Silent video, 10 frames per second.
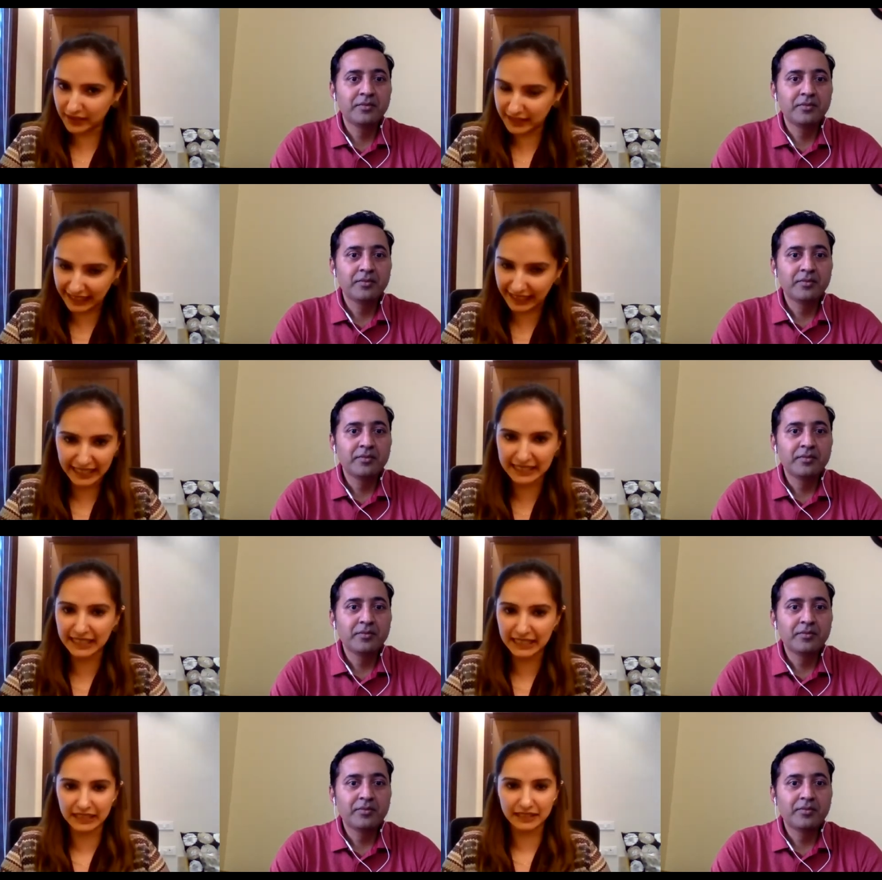Speaker 1: a decade
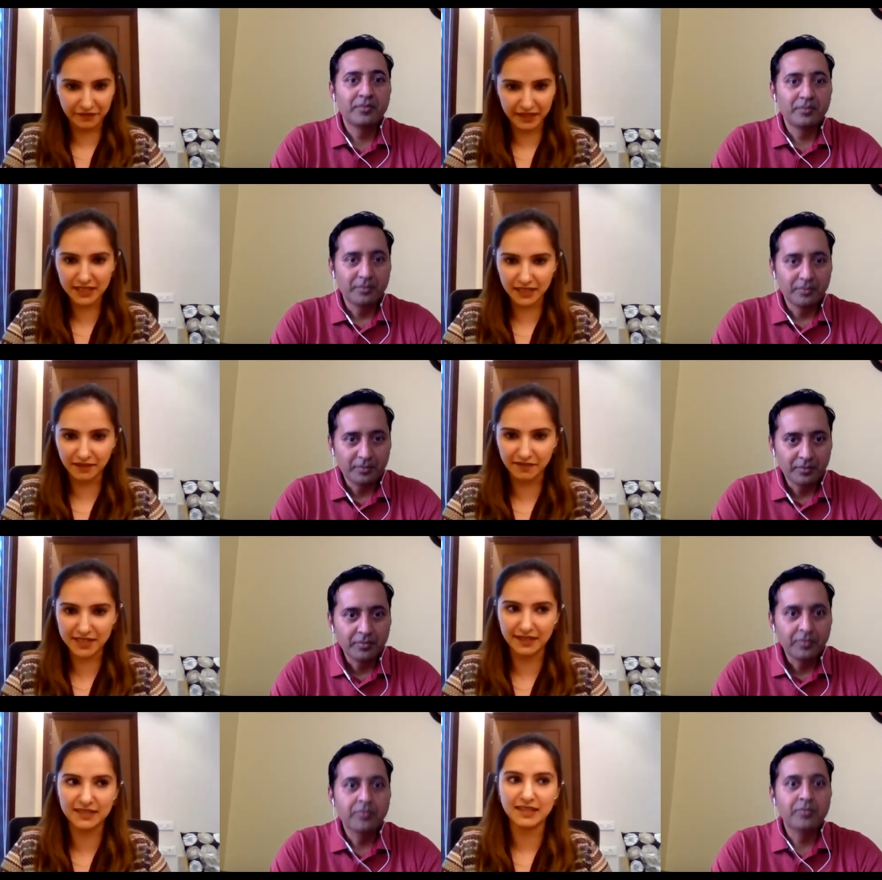in the defense
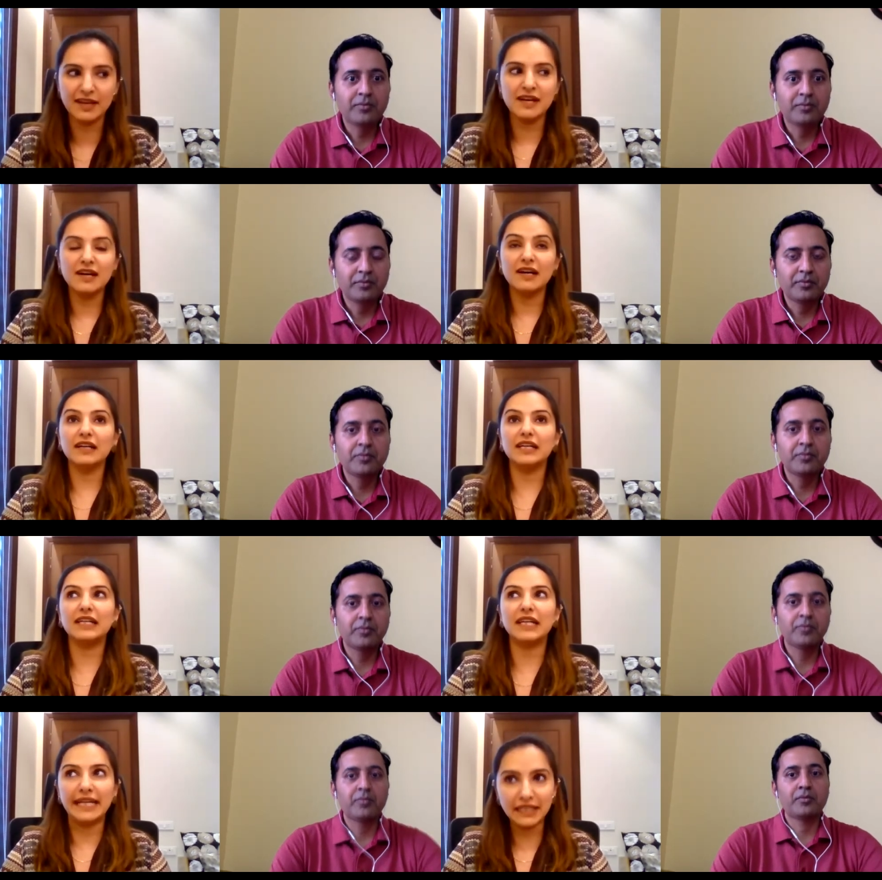services,
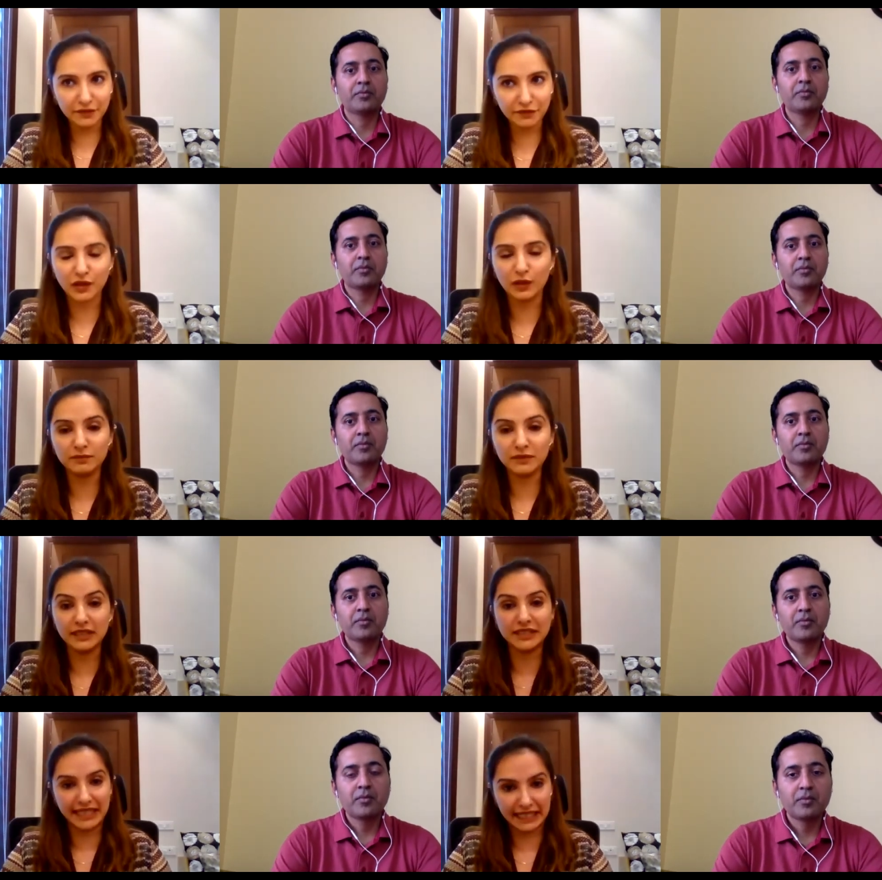right from
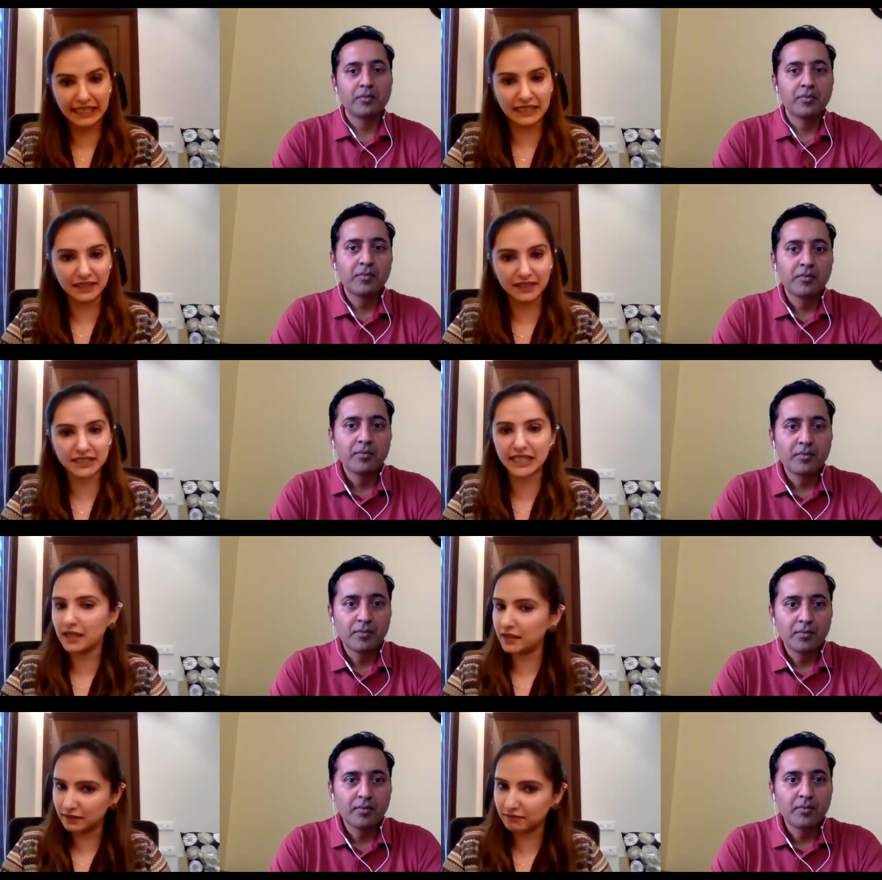the training
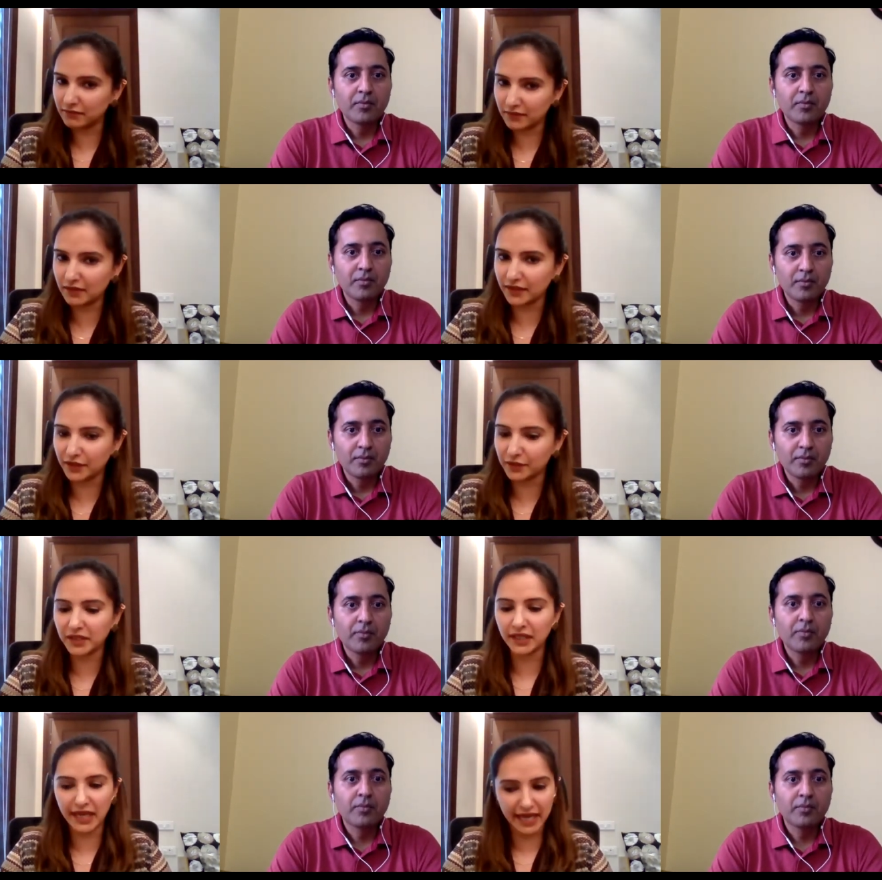till, you know,
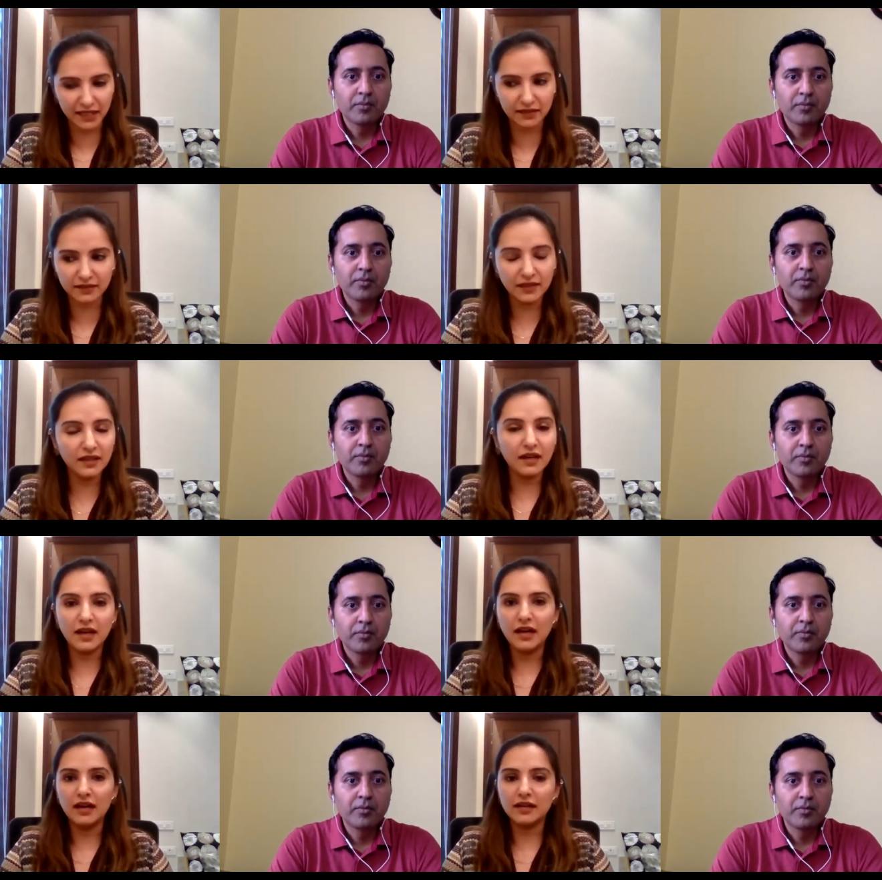the end,
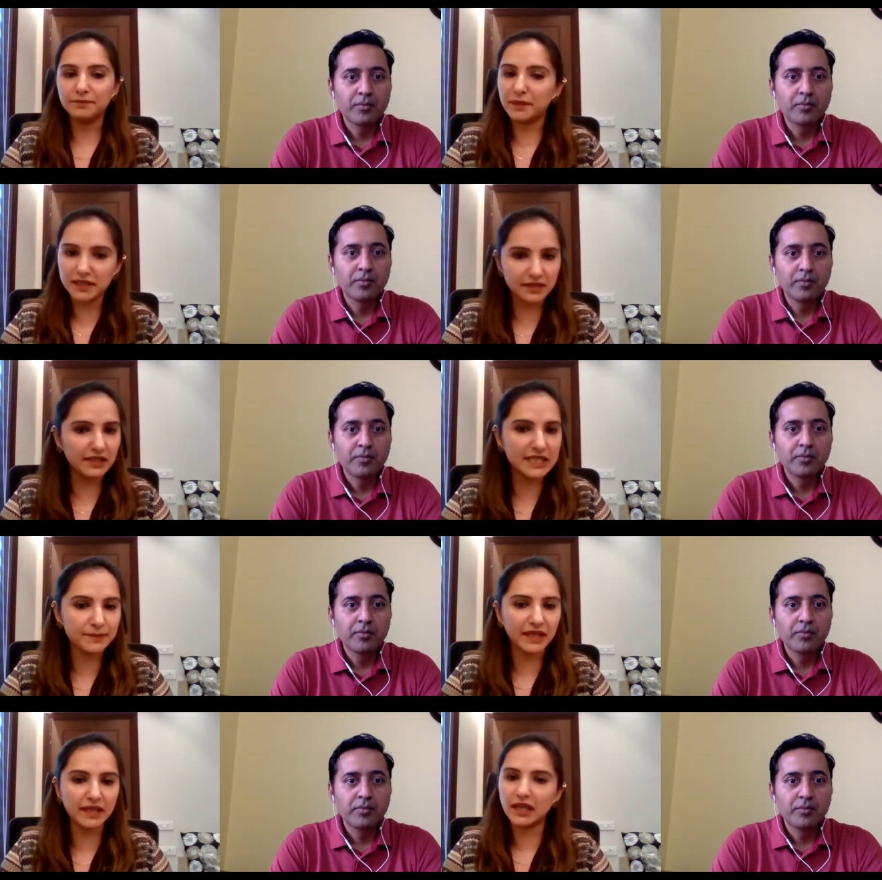personally
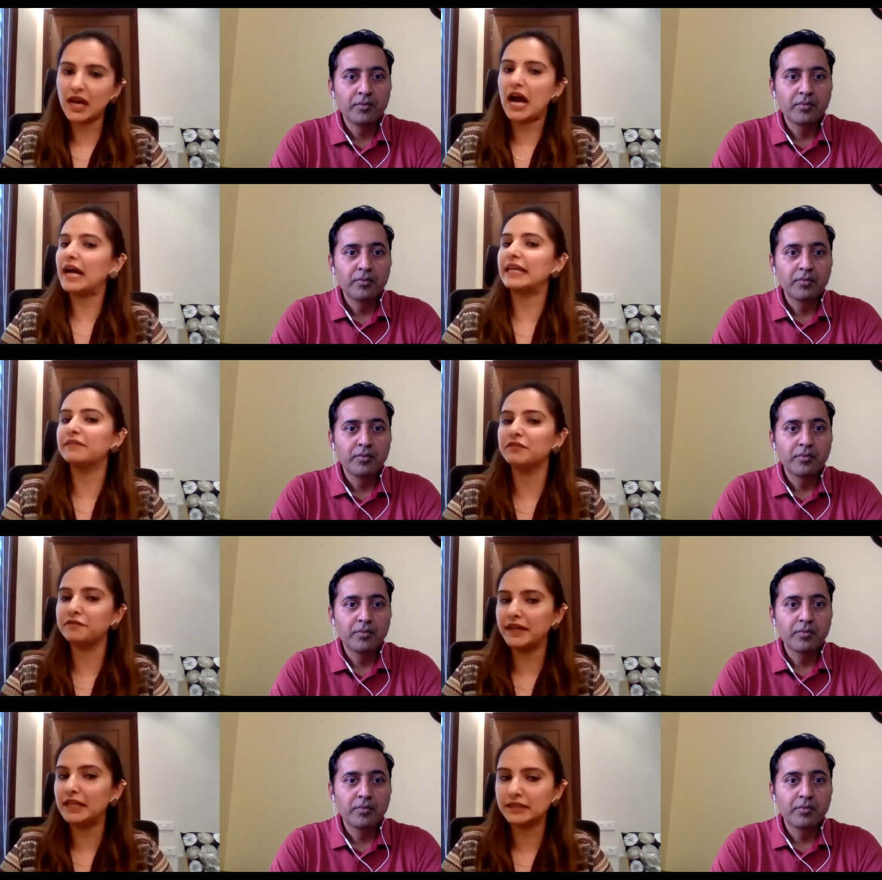speaking, I never
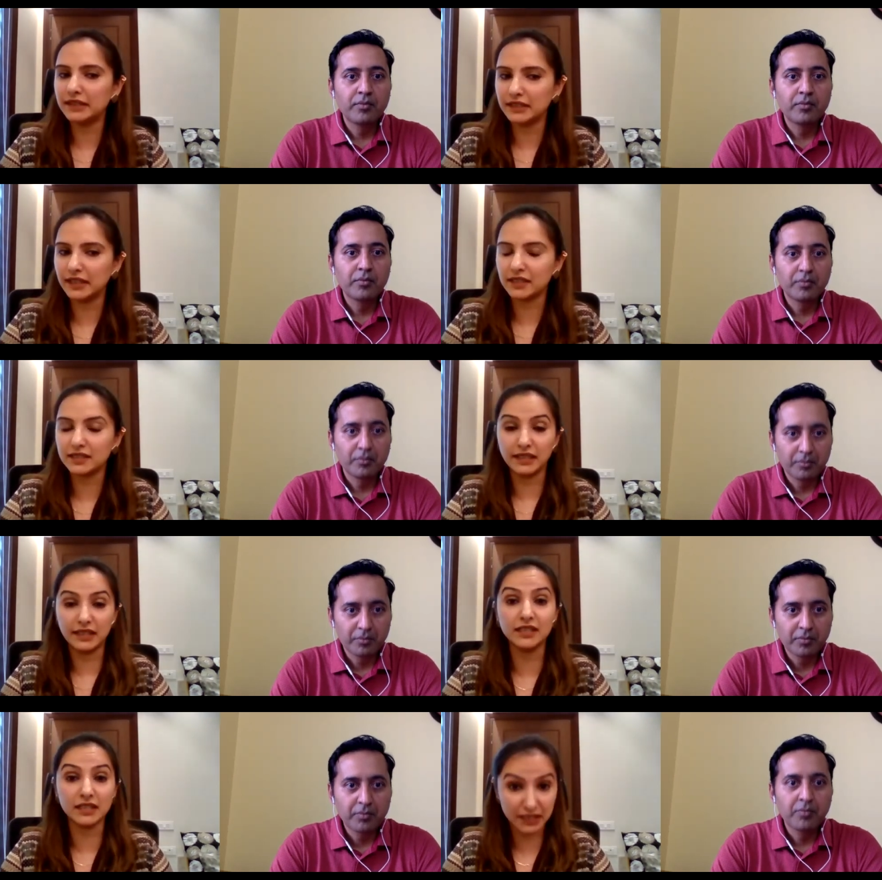felt that there is
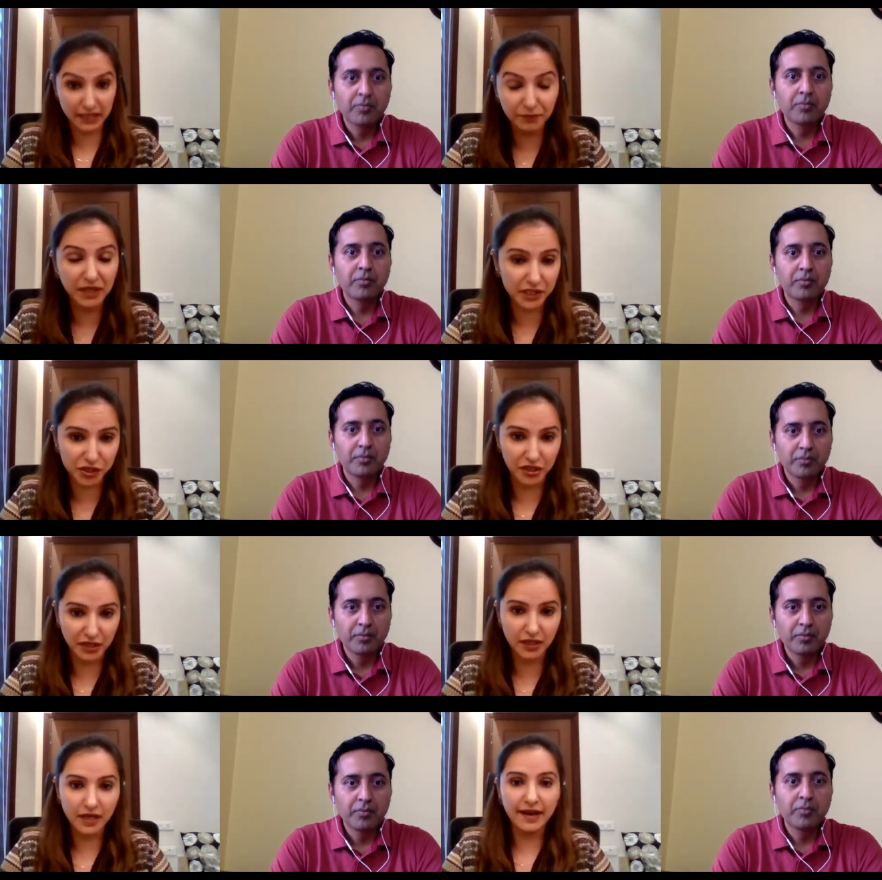any
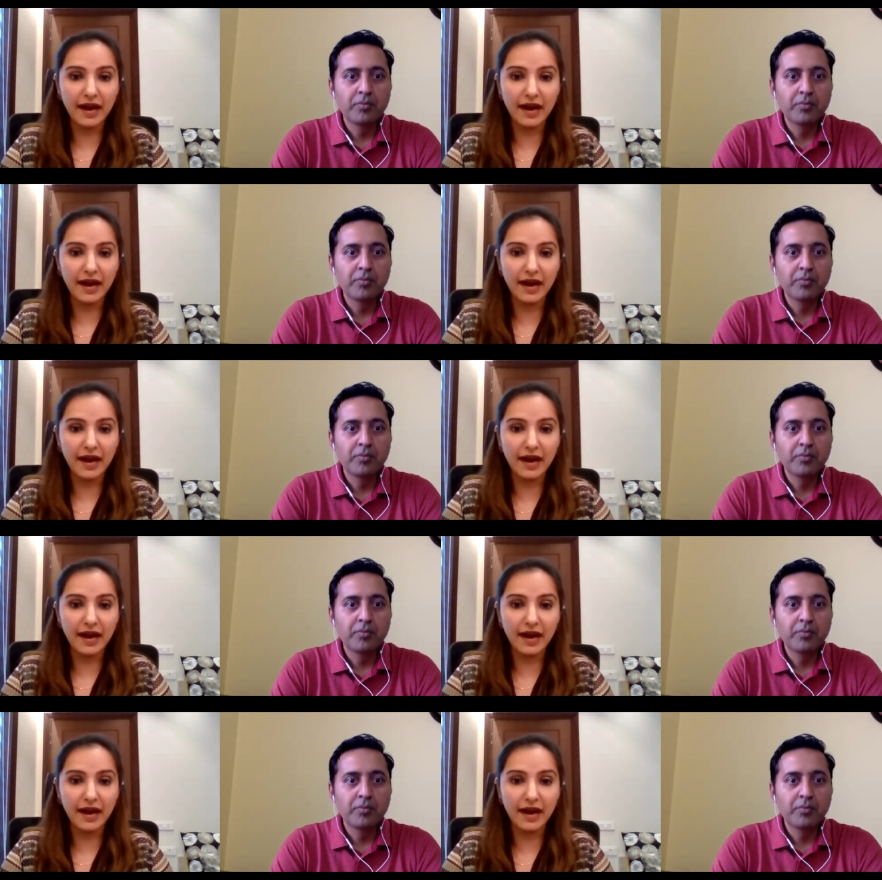discrimination.